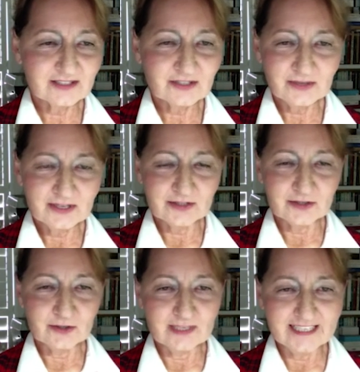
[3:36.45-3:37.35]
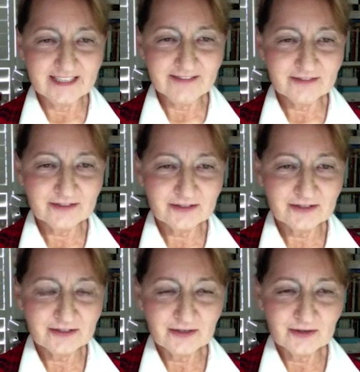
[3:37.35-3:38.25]
Either you leave
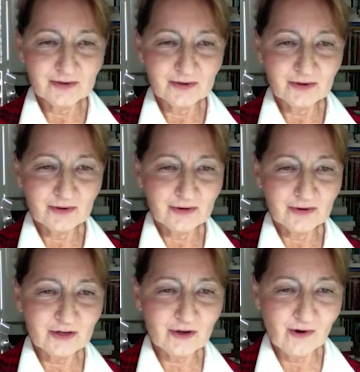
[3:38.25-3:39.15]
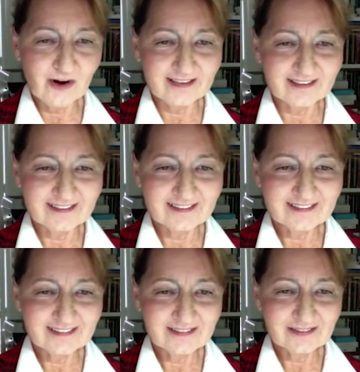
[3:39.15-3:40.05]
or you go on.
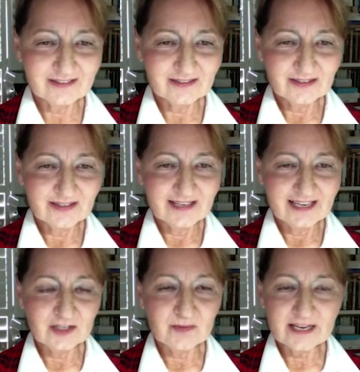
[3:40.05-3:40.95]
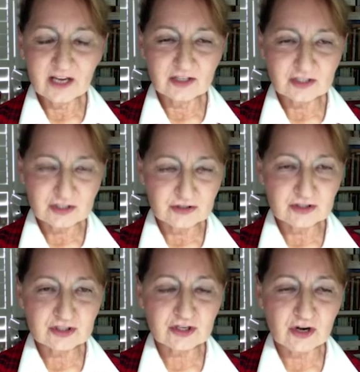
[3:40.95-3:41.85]
And you may choose
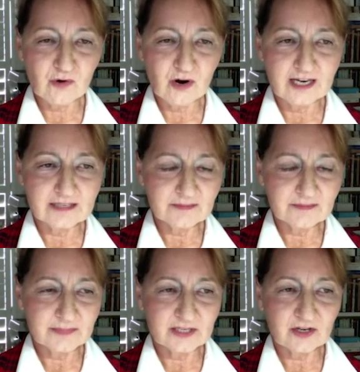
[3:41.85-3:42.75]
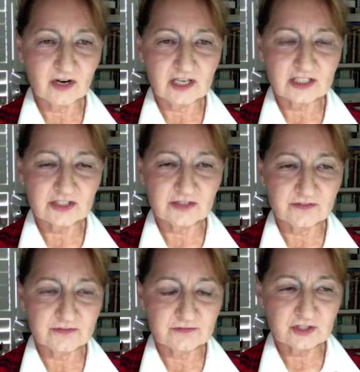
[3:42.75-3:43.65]
to go on because you
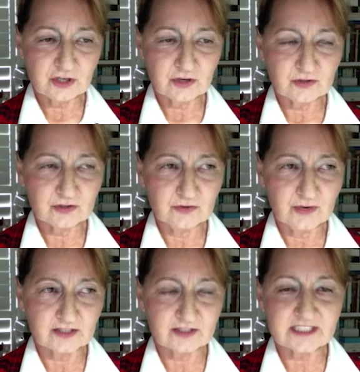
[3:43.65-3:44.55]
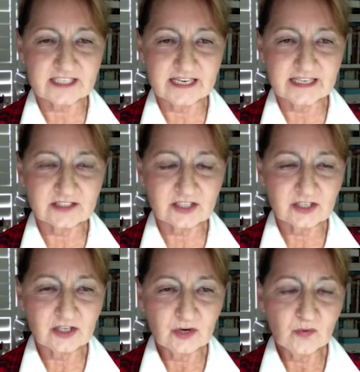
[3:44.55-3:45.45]
understand
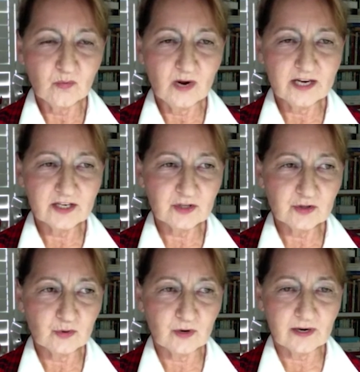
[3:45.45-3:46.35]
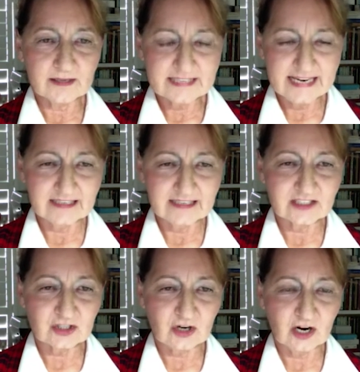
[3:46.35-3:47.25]
what your
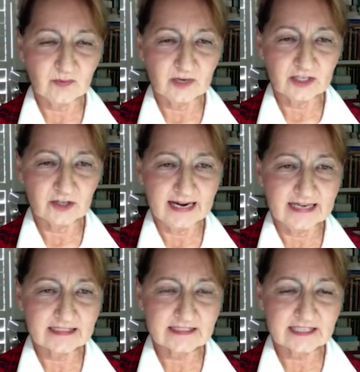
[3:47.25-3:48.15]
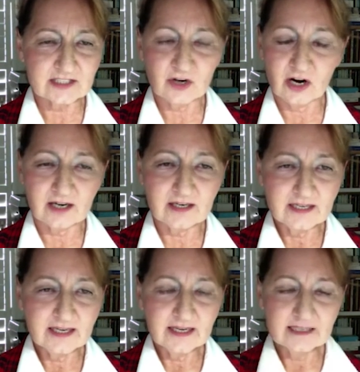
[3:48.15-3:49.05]
talents are, what your assets are.
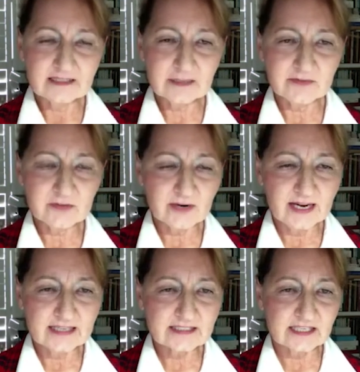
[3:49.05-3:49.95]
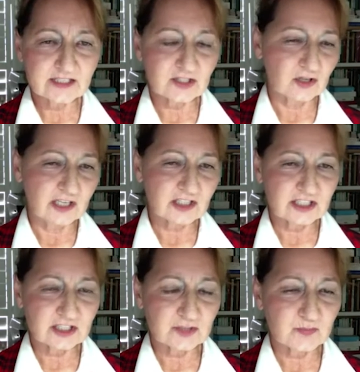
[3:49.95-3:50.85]
And some of your assets are not
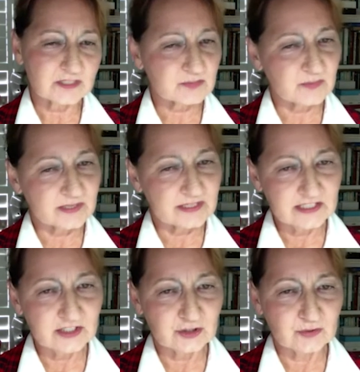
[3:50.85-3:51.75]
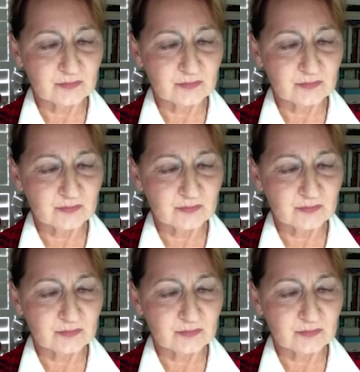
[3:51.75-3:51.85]
just what's within you,